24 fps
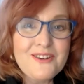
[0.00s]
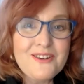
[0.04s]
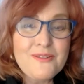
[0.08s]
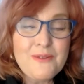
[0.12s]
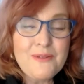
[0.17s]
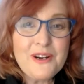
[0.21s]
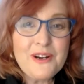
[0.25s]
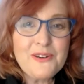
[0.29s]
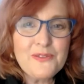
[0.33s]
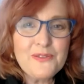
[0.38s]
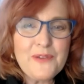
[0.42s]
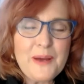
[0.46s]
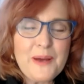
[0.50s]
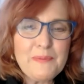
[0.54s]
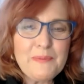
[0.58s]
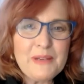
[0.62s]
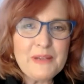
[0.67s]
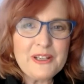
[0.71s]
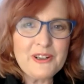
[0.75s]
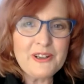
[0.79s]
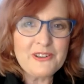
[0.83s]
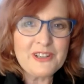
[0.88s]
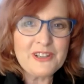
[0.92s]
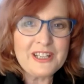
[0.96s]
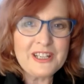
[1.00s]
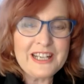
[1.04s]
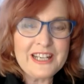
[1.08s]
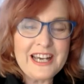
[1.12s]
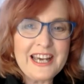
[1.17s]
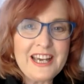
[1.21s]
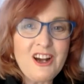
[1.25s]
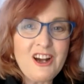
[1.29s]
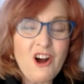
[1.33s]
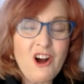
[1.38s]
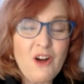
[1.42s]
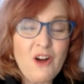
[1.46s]
World Family Doctor
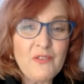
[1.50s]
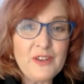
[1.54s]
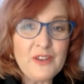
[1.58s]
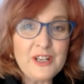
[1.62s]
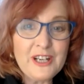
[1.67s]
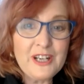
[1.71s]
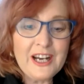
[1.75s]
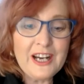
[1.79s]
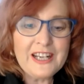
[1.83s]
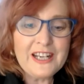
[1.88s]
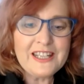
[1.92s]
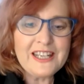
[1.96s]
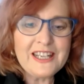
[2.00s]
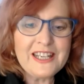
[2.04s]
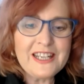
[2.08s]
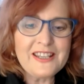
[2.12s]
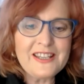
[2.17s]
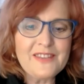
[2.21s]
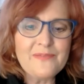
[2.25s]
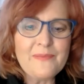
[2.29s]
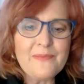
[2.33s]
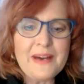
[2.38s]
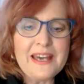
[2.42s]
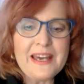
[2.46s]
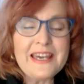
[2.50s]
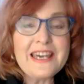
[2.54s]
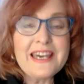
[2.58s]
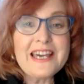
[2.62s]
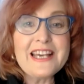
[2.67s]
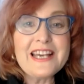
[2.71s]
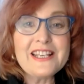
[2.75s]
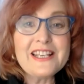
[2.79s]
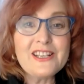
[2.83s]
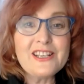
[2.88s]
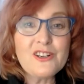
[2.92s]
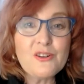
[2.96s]
Day on the 19th of May
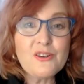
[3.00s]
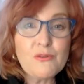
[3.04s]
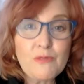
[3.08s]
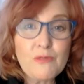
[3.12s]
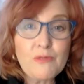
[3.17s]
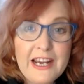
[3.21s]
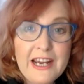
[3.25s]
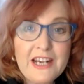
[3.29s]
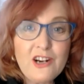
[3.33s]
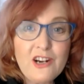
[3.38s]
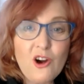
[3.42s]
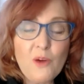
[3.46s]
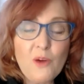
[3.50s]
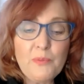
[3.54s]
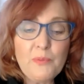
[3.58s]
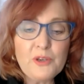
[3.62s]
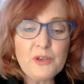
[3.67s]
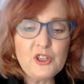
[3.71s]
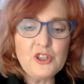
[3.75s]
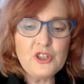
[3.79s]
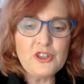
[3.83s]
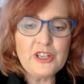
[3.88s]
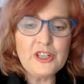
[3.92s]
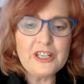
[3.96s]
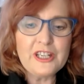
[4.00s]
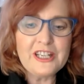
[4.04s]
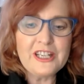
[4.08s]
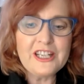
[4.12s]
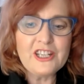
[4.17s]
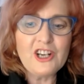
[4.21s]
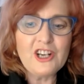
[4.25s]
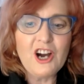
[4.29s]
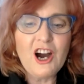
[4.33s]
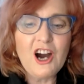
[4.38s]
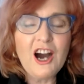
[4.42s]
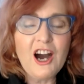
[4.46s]
is a great opportunity
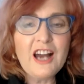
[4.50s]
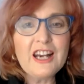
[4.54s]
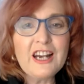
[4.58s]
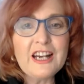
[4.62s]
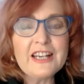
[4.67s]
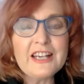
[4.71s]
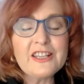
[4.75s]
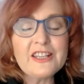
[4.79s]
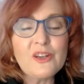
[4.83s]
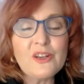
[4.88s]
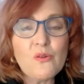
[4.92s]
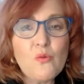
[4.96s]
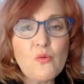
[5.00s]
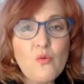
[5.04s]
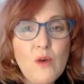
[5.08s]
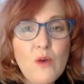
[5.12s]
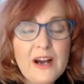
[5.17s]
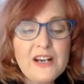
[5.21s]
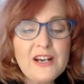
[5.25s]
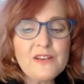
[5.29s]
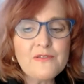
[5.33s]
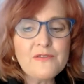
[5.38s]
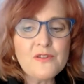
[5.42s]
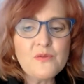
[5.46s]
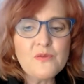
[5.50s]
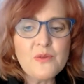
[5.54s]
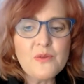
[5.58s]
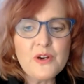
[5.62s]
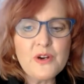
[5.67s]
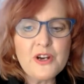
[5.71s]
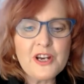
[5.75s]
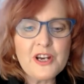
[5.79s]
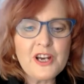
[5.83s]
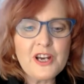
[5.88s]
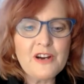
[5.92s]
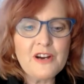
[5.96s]
to highlight the wonderful
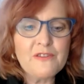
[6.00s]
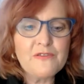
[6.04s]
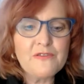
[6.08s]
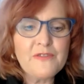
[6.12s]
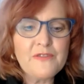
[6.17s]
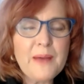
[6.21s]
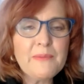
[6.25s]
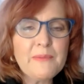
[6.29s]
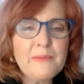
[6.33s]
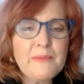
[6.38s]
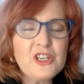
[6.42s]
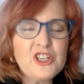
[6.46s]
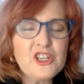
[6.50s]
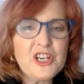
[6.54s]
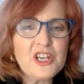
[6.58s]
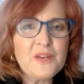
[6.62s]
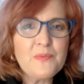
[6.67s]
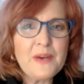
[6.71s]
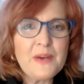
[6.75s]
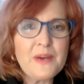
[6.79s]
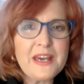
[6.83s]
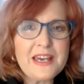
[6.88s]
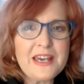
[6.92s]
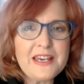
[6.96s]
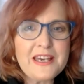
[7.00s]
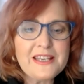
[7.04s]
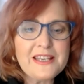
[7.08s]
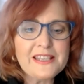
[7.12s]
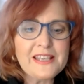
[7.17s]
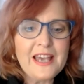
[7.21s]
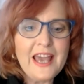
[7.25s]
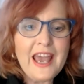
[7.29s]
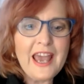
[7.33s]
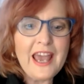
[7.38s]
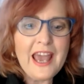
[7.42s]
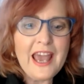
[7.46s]
work of family GPs
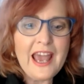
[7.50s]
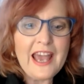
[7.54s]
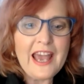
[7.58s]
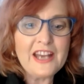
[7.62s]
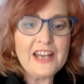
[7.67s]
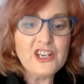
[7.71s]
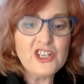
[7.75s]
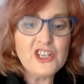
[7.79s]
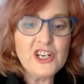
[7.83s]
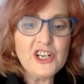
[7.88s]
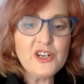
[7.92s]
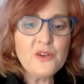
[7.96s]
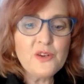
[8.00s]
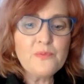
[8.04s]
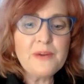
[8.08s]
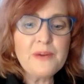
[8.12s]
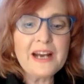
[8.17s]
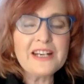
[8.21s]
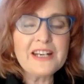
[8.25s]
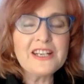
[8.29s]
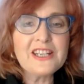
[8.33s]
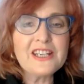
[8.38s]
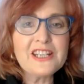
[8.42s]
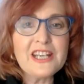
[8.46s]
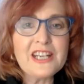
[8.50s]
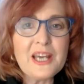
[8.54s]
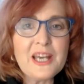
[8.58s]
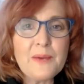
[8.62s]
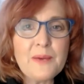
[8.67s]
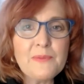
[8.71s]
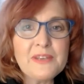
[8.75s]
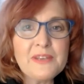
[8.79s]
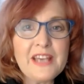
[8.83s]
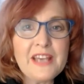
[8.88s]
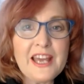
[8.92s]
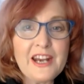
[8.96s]
and general practice
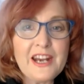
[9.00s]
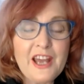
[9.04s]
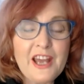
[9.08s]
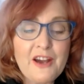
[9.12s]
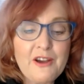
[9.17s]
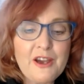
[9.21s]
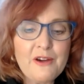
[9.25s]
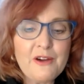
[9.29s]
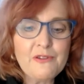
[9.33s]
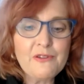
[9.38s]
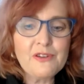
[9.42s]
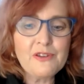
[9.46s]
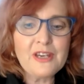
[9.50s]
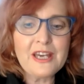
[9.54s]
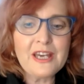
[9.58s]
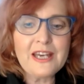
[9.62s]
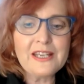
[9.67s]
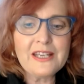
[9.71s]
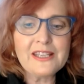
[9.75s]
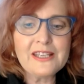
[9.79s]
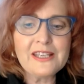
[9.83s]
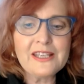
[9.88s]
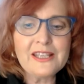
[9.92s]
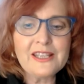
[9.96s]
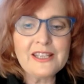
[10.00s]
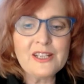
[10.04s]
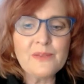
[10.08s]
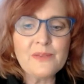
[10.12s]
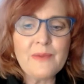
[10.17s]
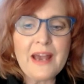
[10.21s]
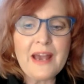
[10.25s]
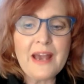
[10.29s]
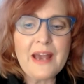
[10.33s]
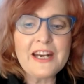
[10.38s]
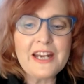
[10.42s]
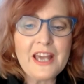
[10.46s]
teams in our healthcare
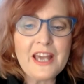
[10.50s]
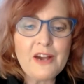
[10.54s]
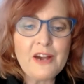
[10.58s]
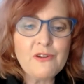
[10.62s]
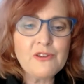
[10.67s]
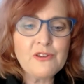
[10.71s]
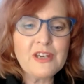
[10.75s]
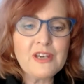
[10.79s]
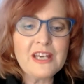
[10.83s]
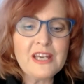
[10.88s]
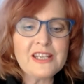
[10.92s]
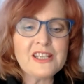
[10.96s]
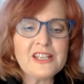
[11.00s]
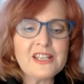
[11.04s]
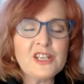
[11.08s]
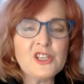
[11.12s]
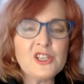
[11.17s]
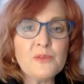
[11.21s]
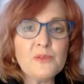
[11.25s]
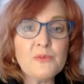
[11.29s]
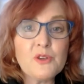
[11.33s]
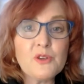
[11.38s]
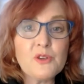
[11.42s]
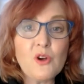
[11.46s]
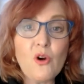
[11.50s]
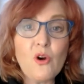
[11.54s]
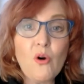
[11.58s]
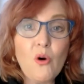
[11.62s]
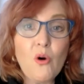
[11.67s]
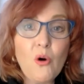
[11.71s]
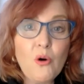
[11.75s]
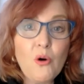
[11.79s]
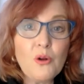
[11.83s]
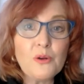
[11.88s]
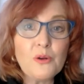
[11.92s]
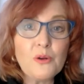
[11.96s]
system and in healthcare systems
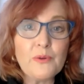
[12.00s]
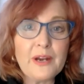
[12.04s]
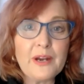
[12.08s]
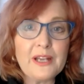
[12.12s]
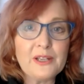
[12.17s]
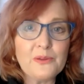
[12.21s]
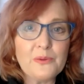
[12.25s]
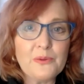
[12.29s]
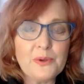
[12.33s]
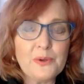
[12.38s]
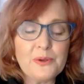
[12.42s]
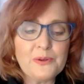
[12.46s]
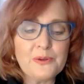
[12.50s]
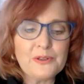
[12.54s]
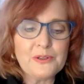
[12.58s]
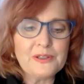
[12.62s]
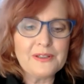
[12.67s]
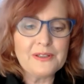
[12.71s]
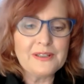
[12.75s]
all around the world.